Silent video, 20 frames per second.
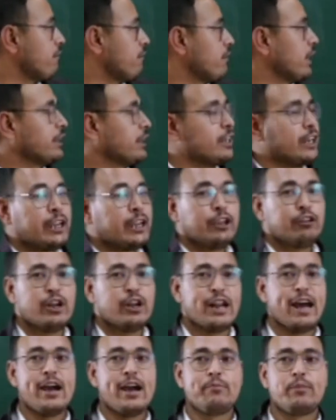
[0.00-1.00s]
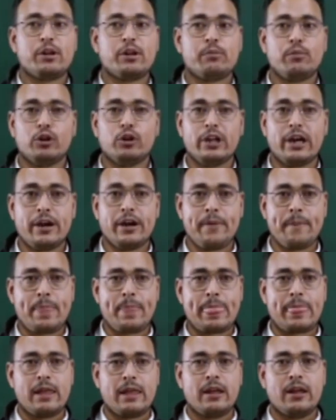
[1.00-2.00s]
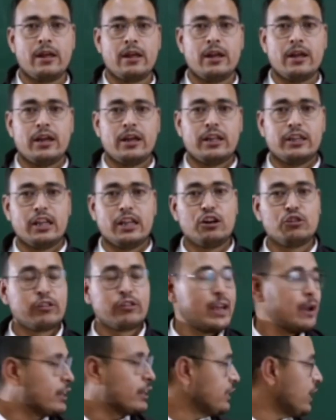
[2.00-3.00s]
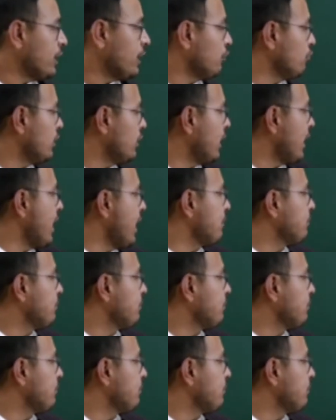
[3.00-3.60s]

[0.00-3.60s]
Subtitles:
rectangular hyperbola. Now rectangular